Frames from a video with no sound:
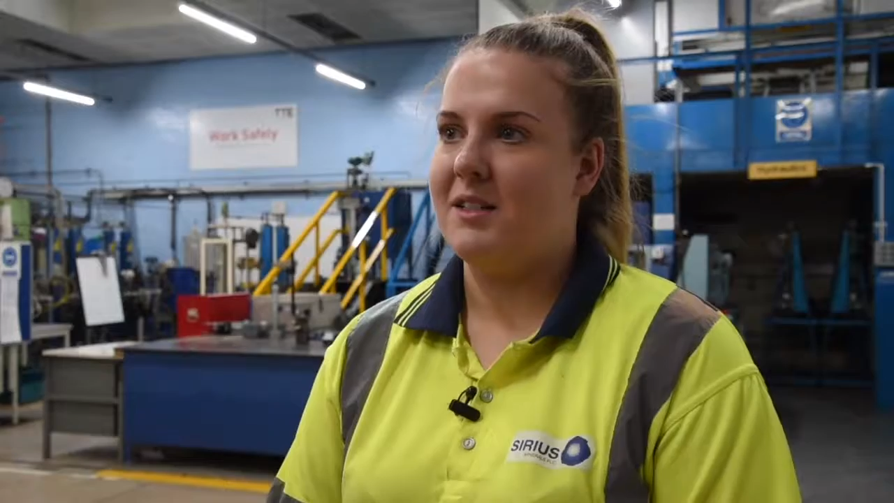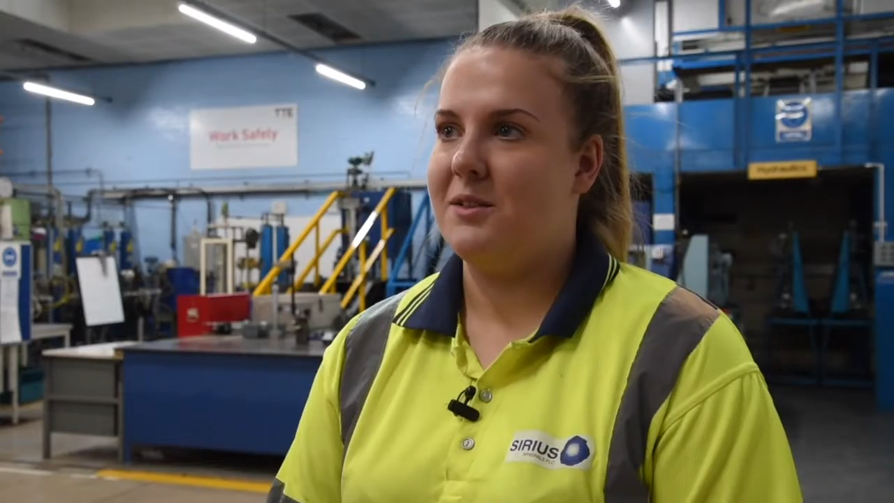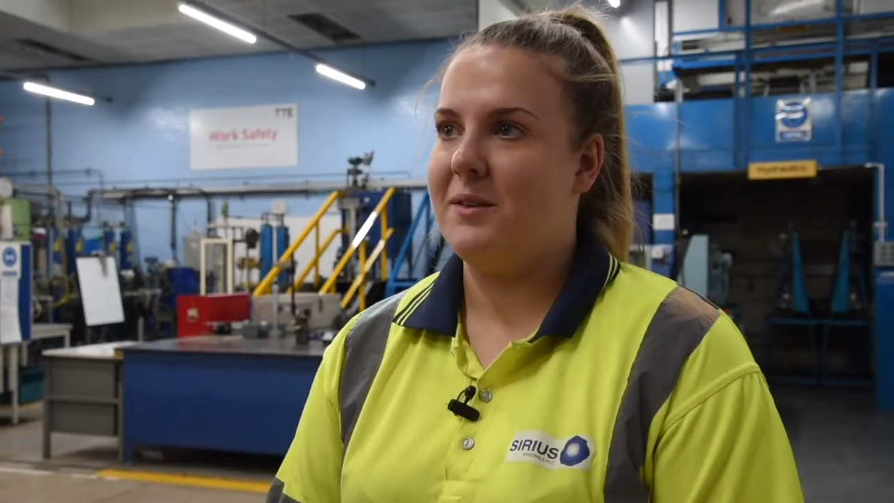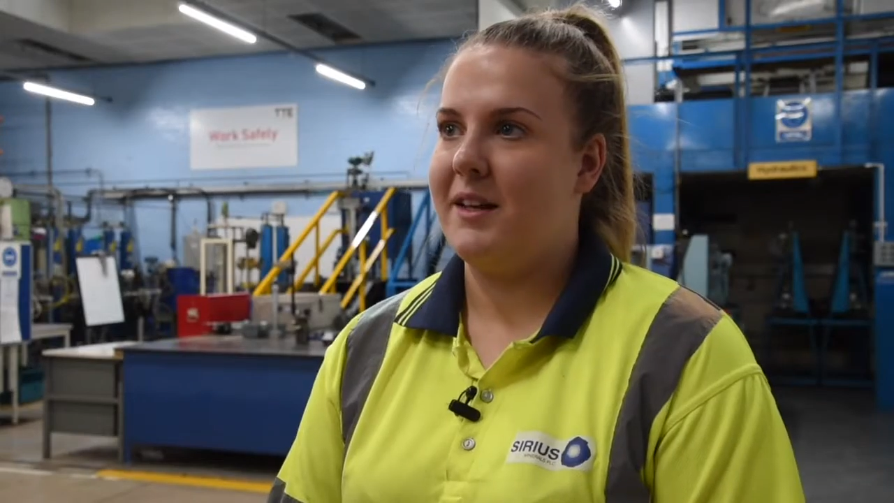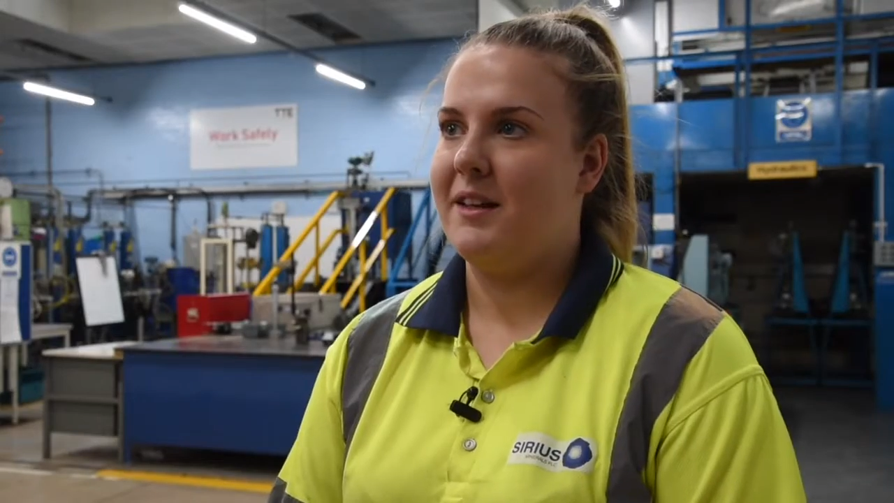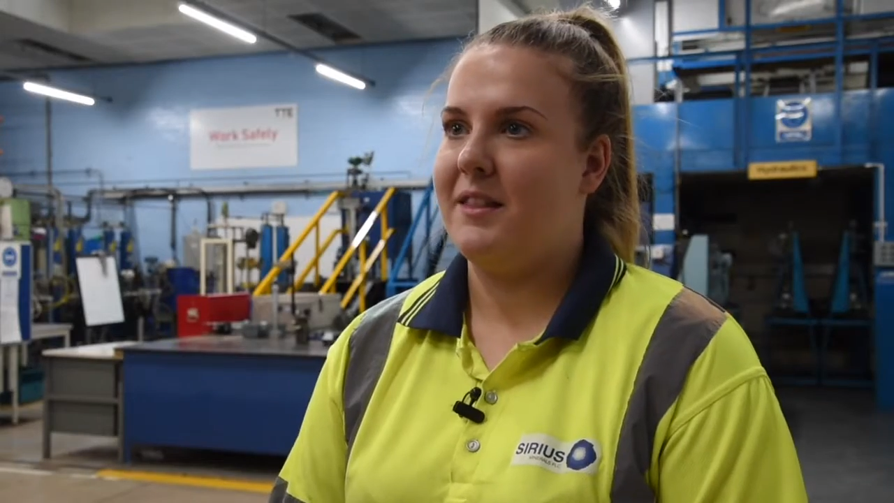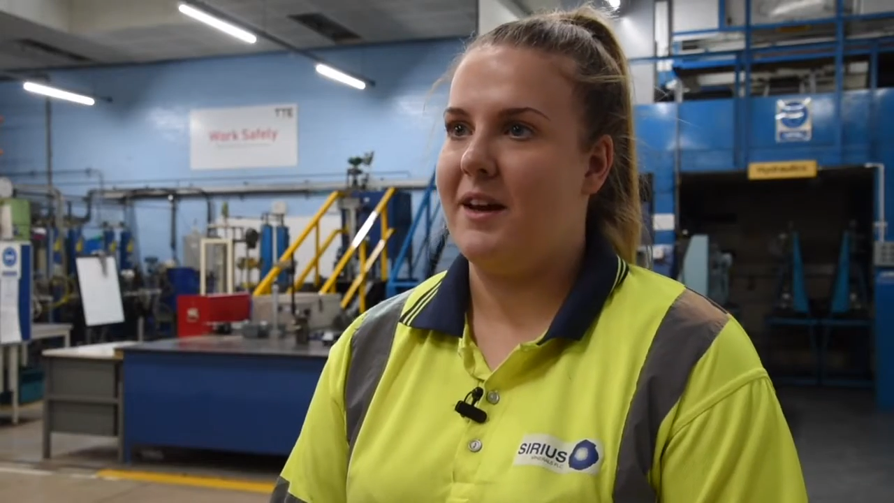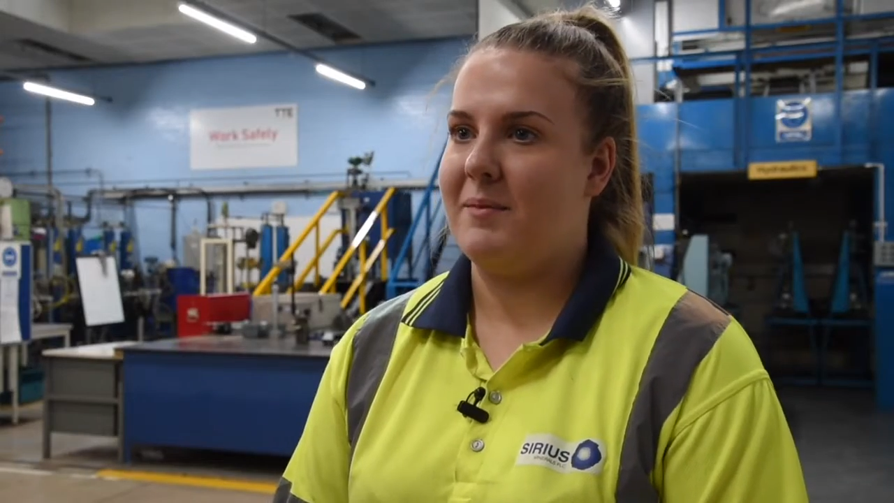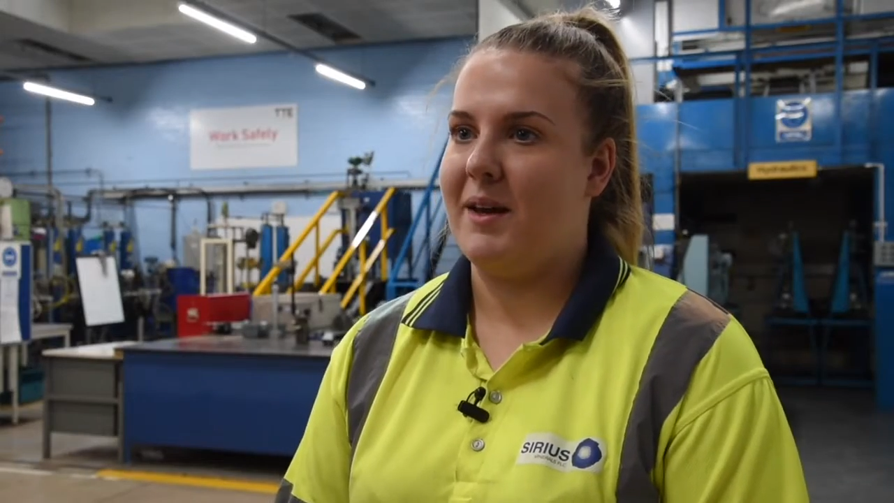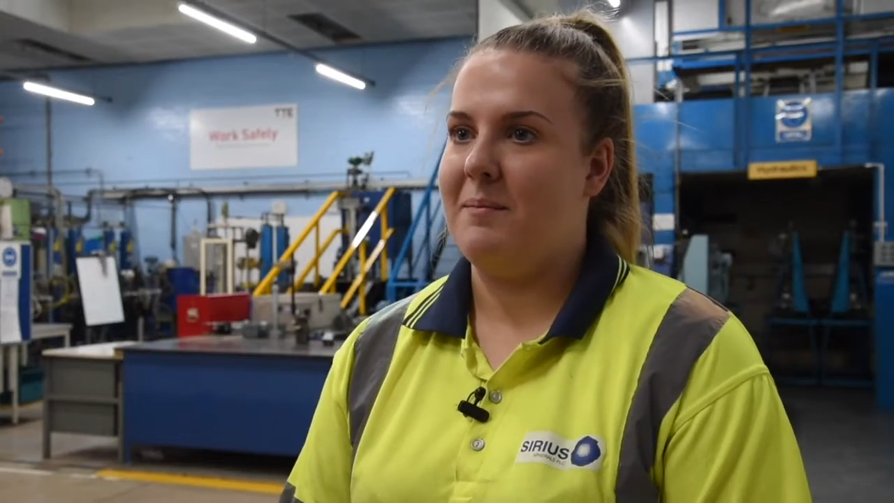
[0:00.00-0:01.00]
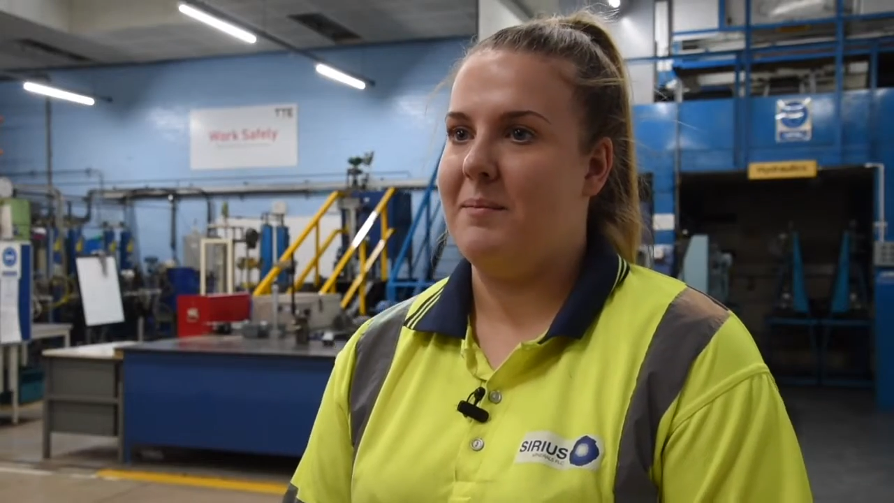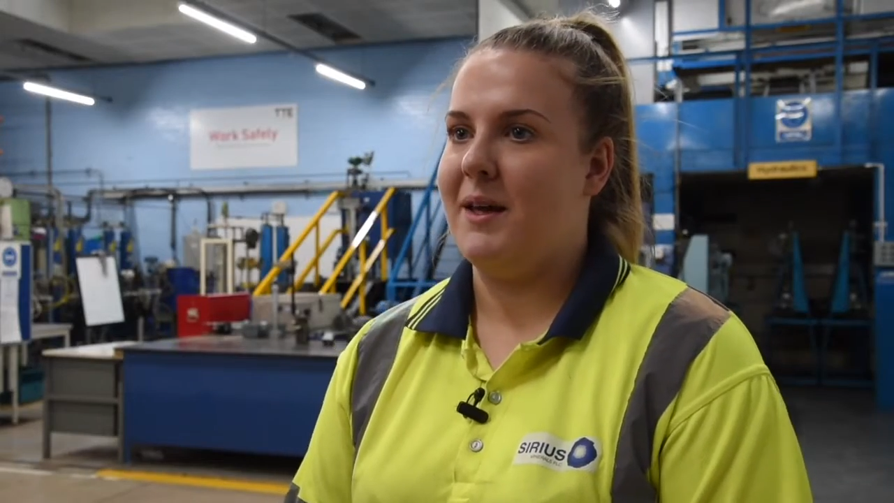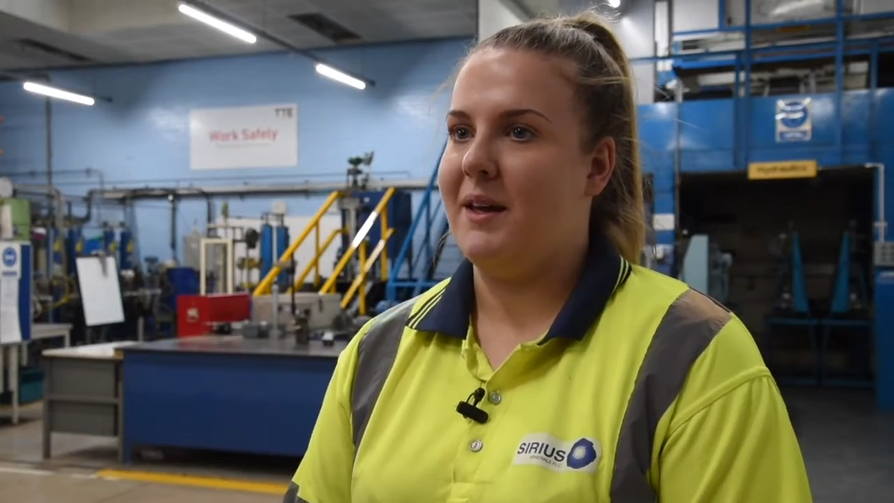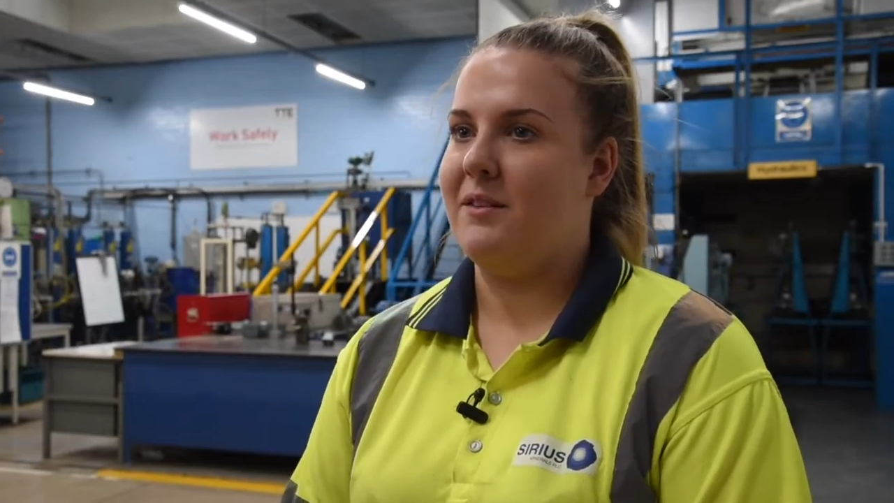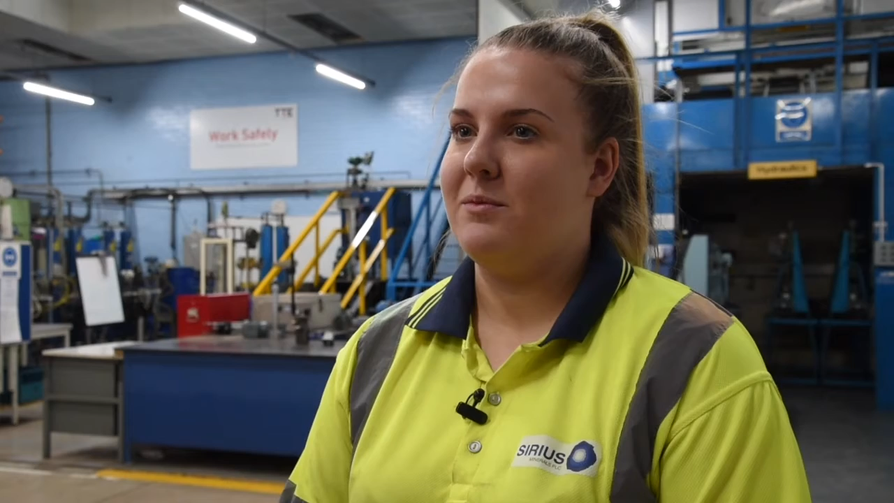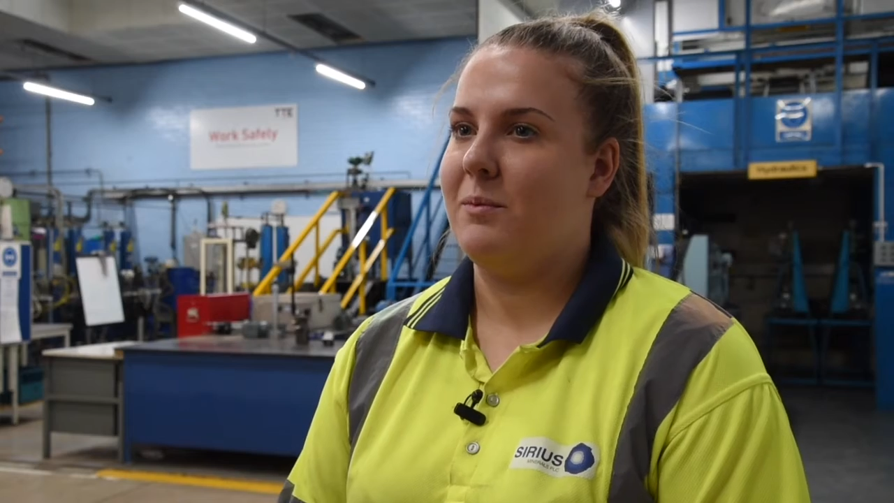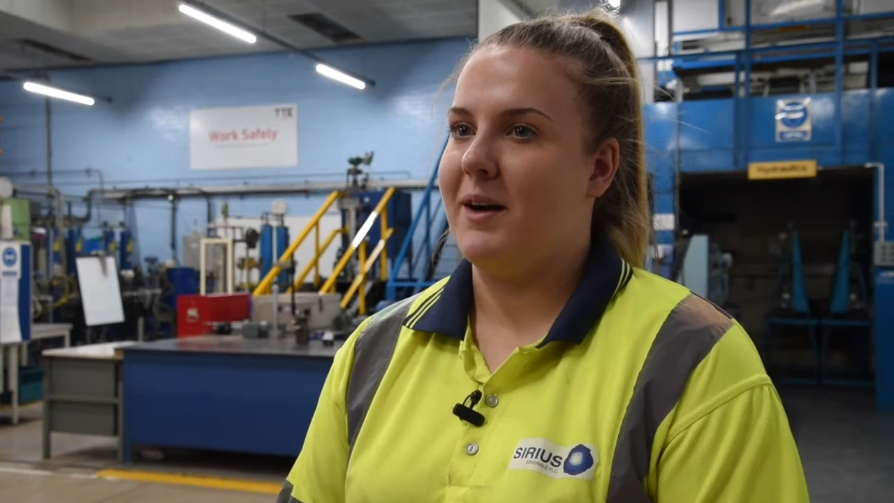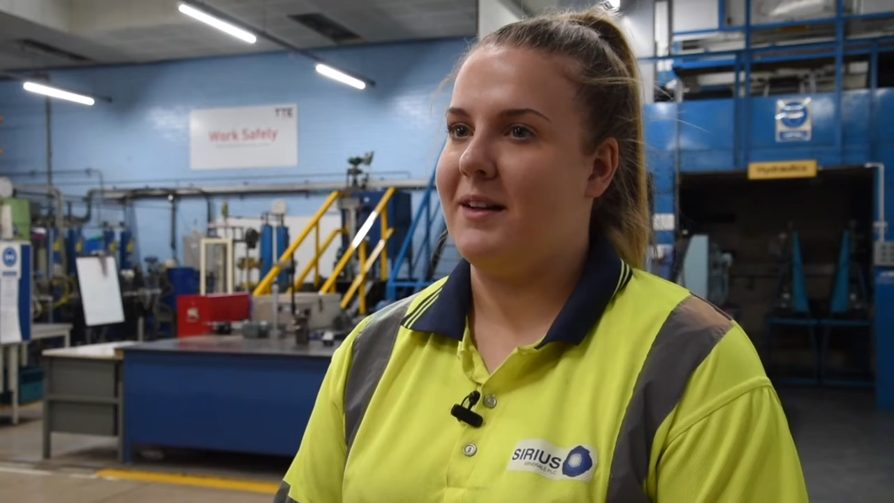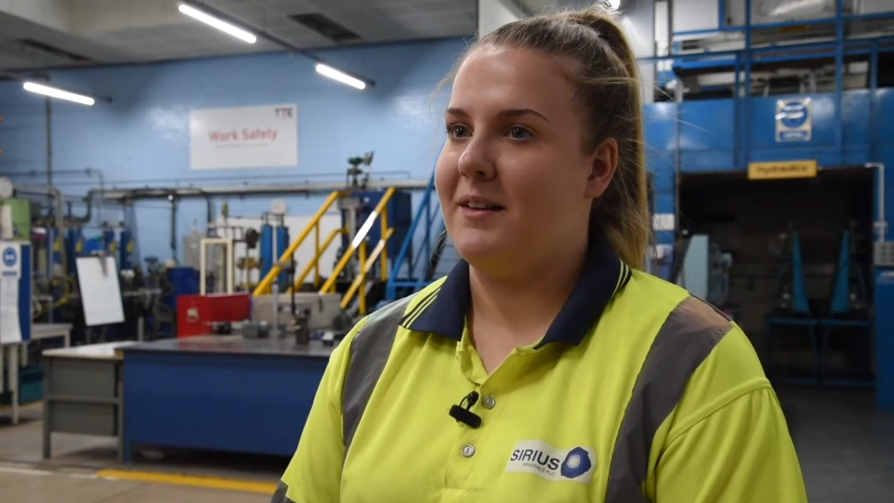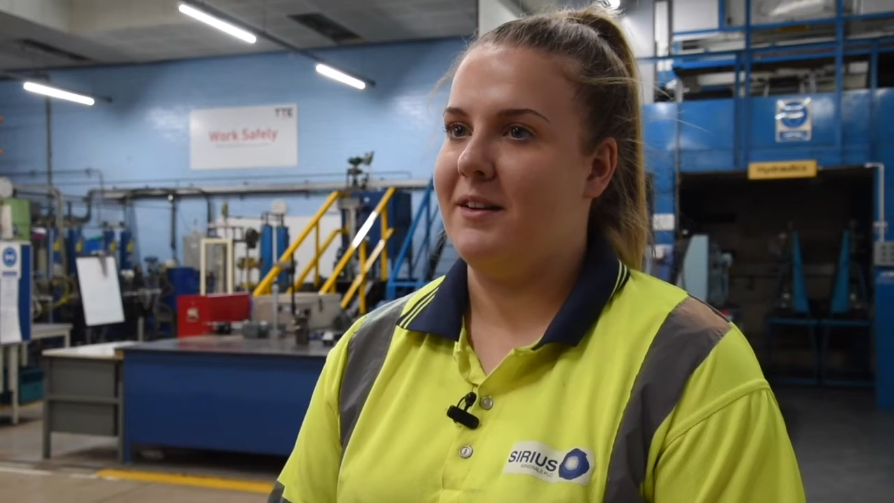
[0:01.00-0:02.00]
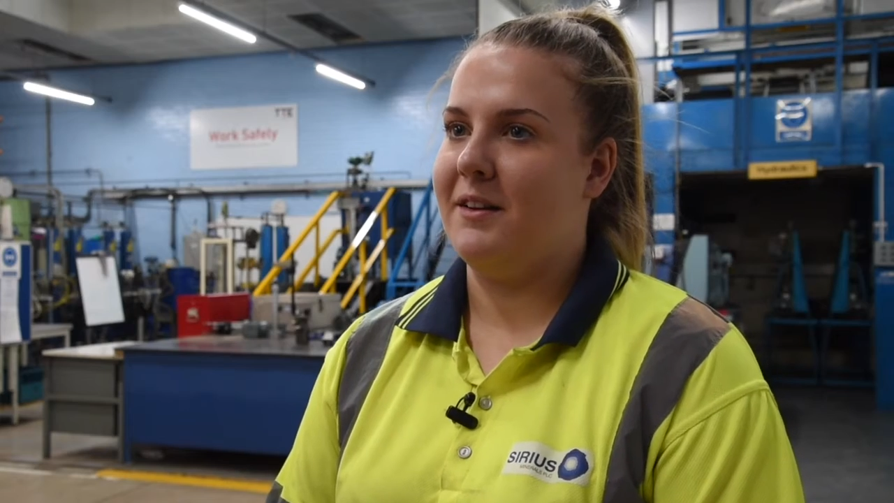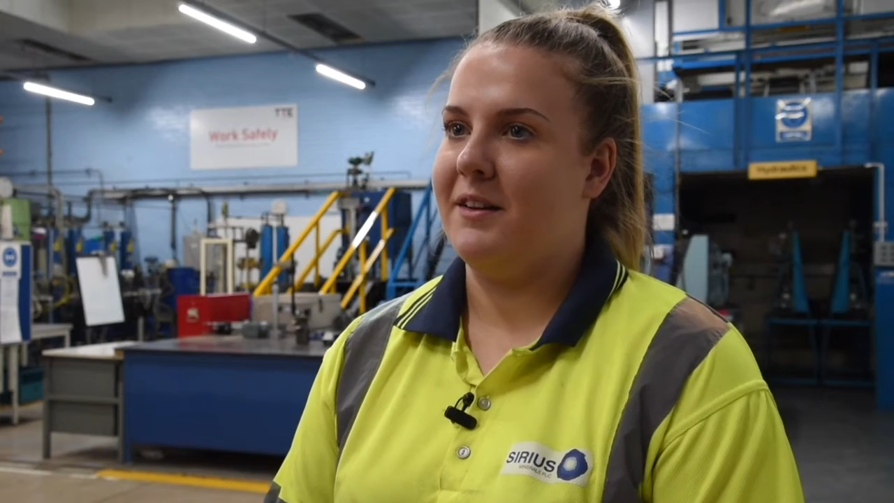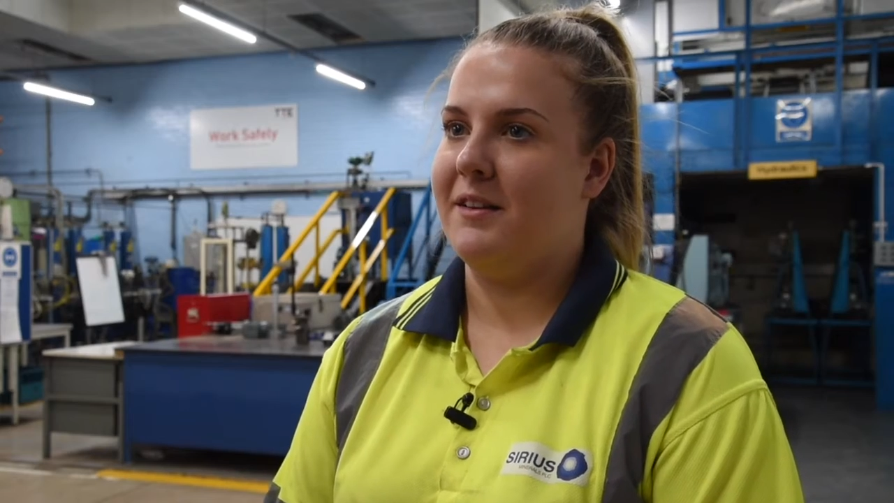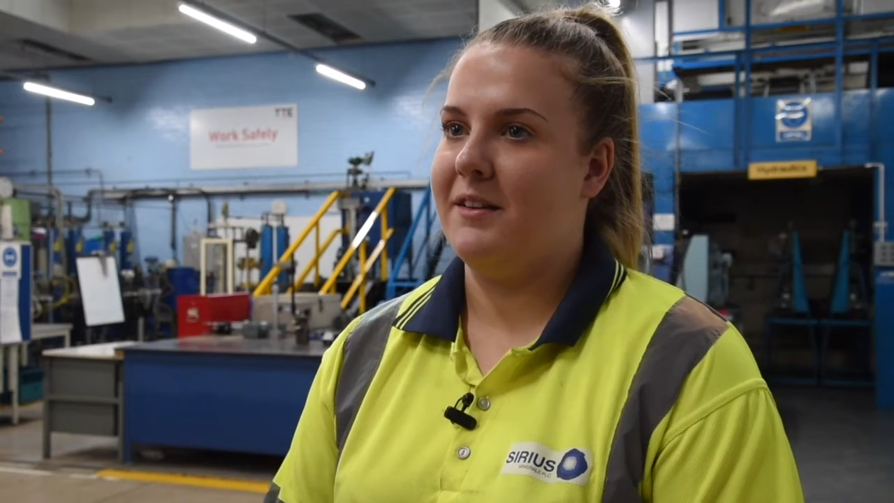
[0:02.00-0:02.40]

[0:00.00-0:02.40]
do like that I'm getting paid while learning.